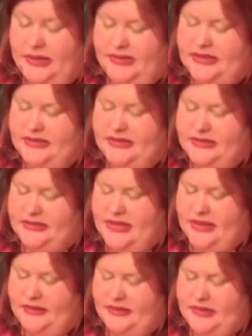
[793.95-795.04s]
a telltale
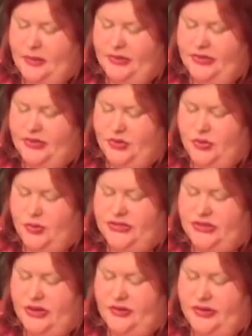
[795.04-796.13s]
sign that somewhere in this room was
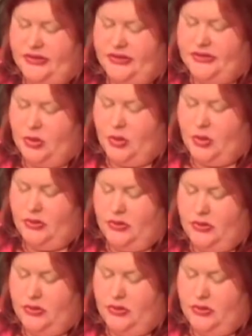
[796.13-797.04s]
another hidden soul.